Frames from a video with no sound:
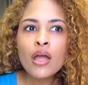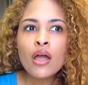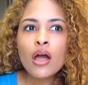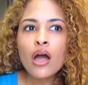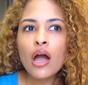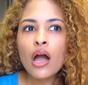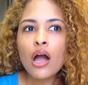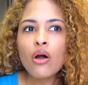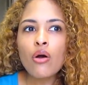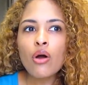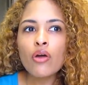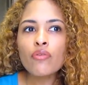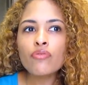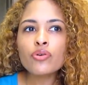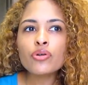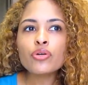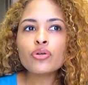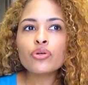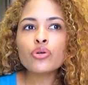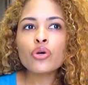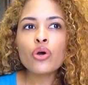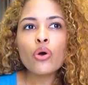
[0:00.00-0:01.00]

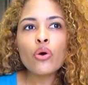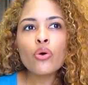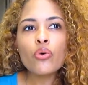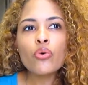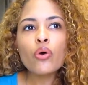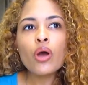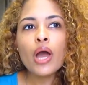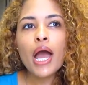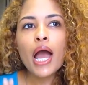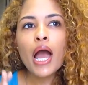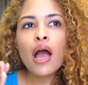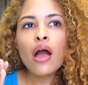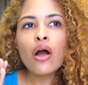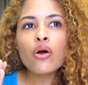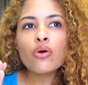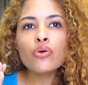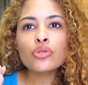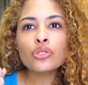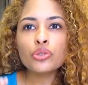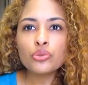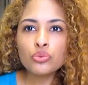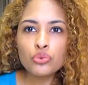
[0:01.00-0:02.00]
However, go
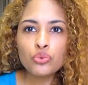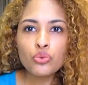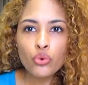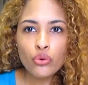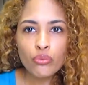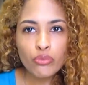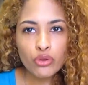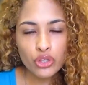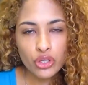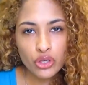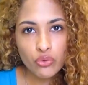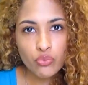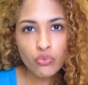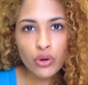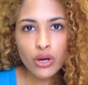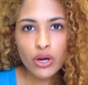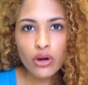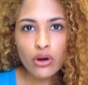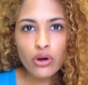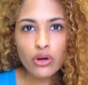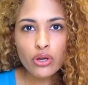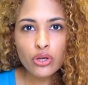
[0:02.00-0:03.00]
how you normally
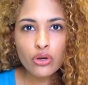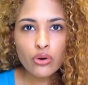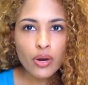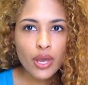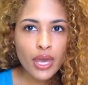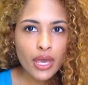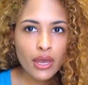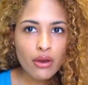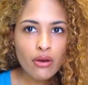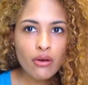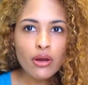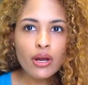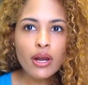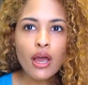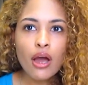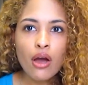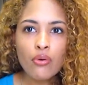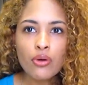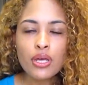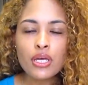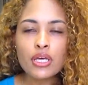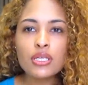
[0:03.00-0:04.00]
wear your hair and
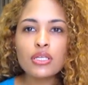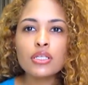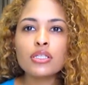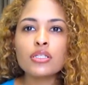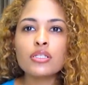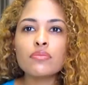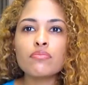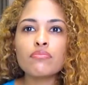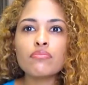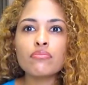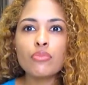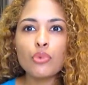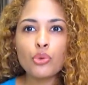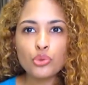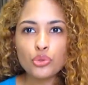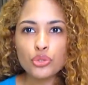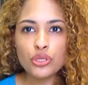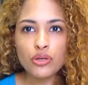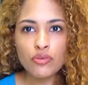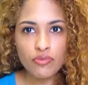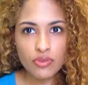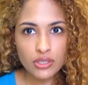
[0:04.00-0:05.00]
how it is
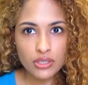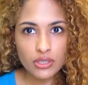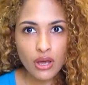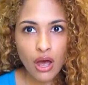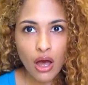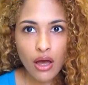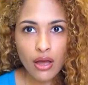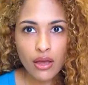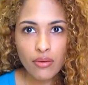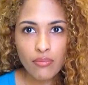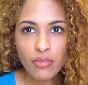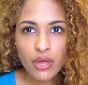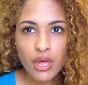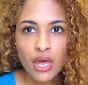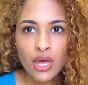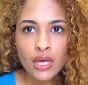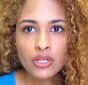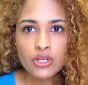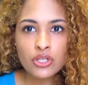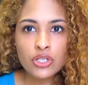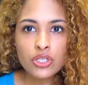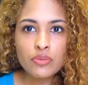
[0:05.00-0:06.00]
most of the time.
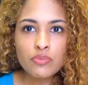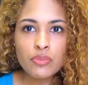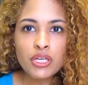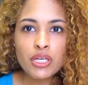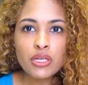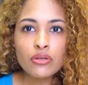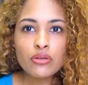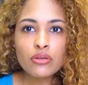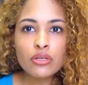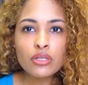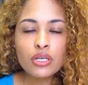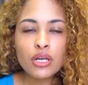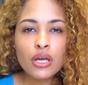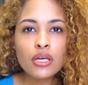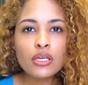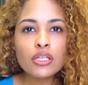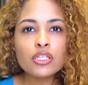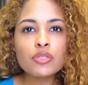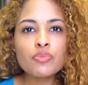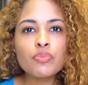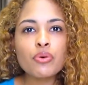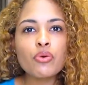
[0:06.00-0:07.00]
Just make it look
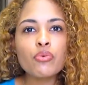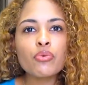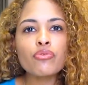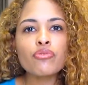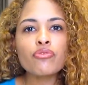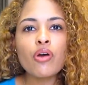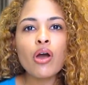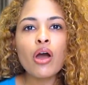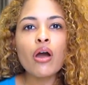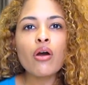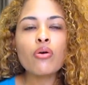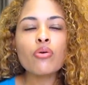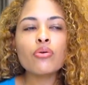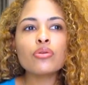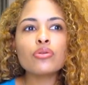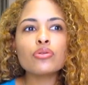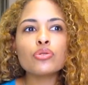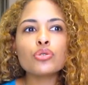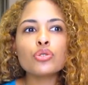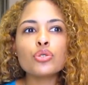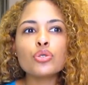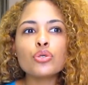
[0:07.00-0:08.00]
nice, but
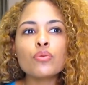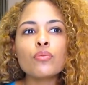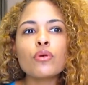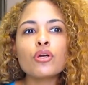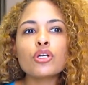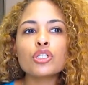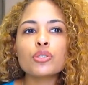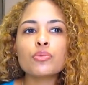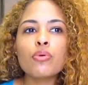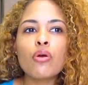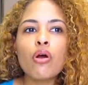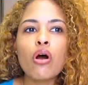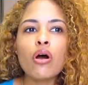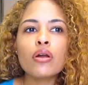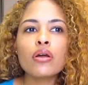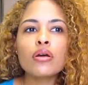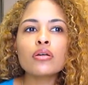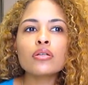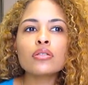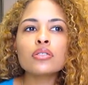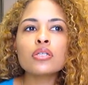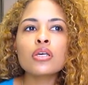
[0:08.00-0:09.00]
without too much
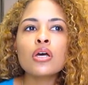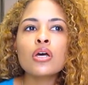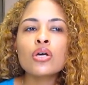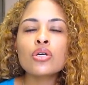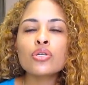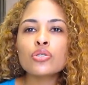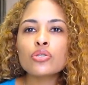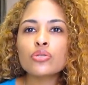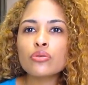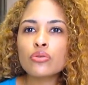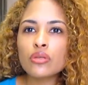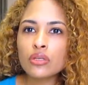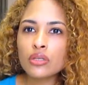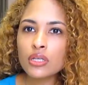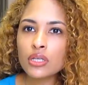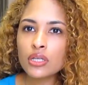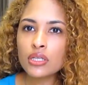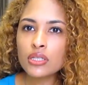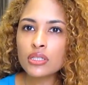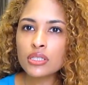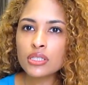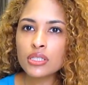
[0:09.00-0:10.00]
product so that they
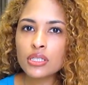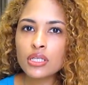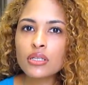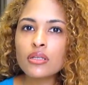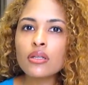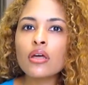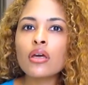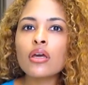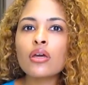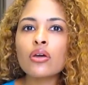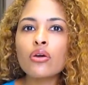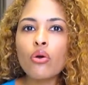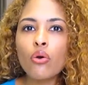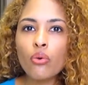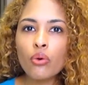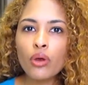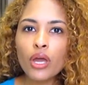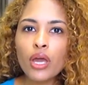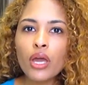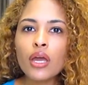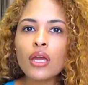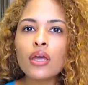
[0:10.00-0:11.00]
can see like,
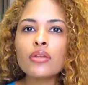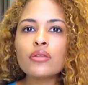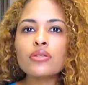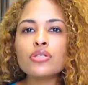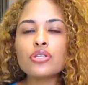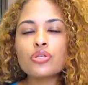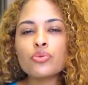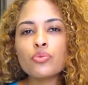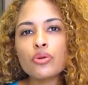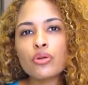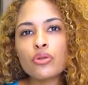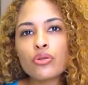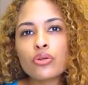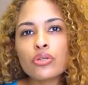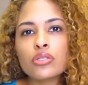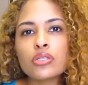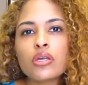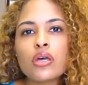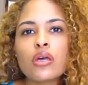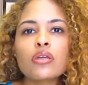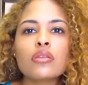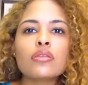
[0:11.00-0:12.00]
okay, this is what it looks
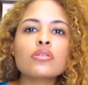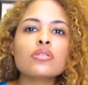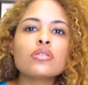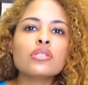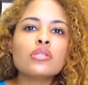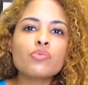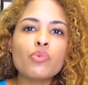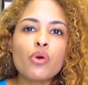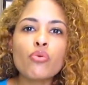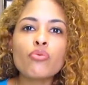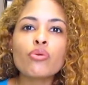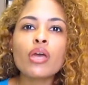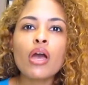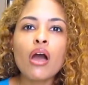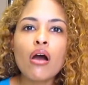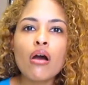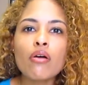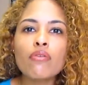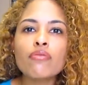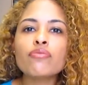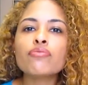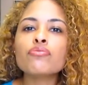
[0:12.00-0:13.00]
like. This is what we
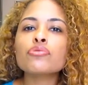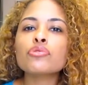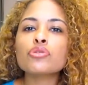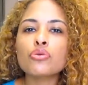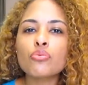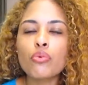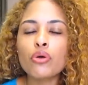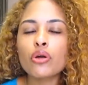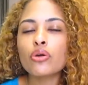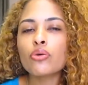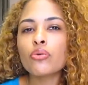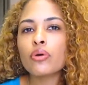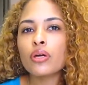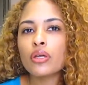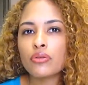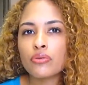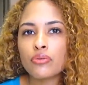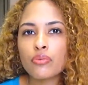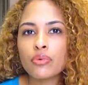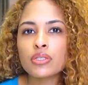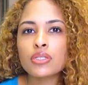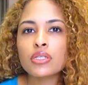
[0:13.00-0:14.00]
have to work
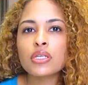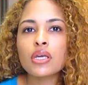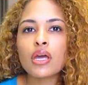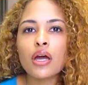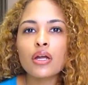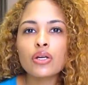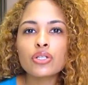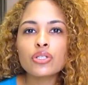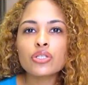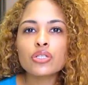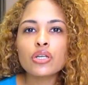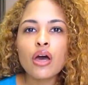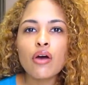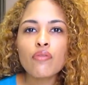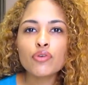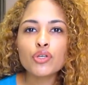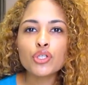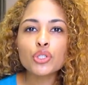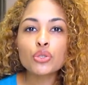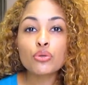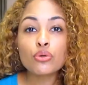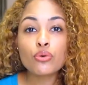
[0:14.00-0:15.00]
with. Once again, just to have a
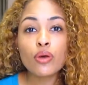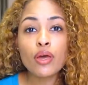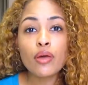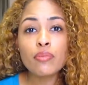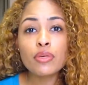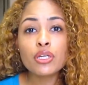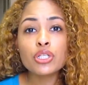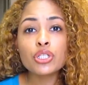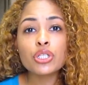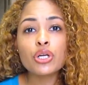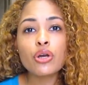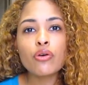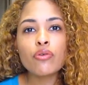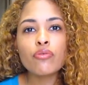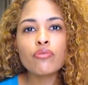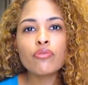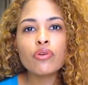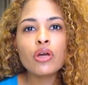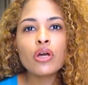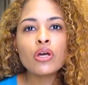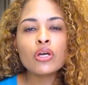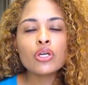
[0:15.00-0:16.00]
true image
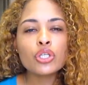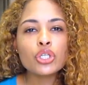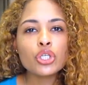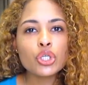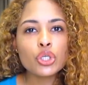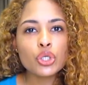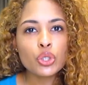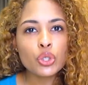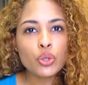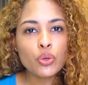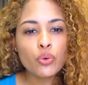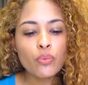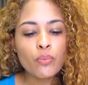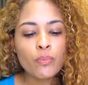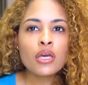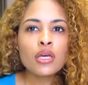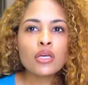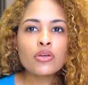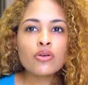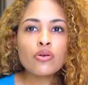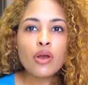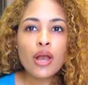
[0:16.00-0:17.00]
of you.
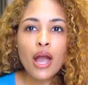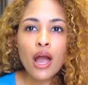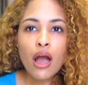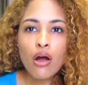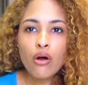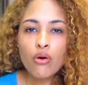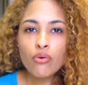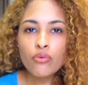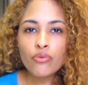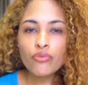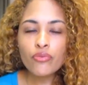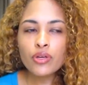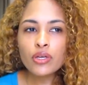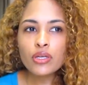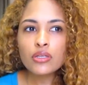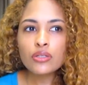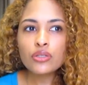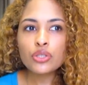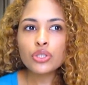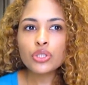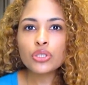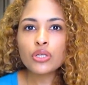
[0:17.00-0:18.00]
Your
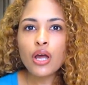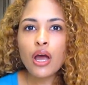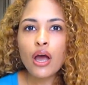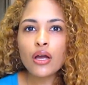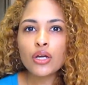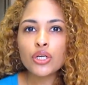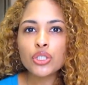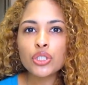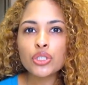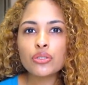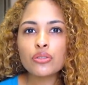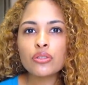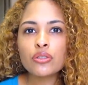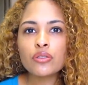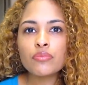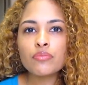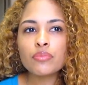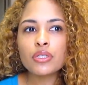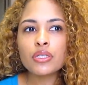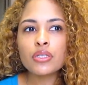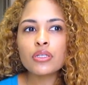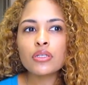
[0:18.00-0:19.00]
outfit should actually
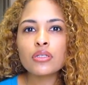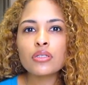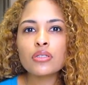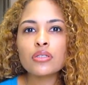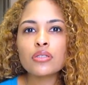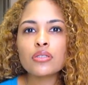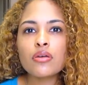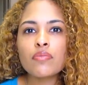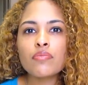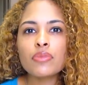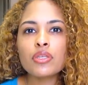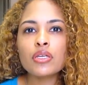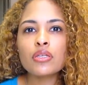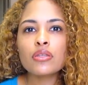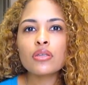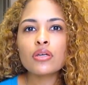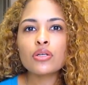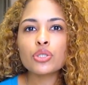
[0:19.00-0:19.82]
be something that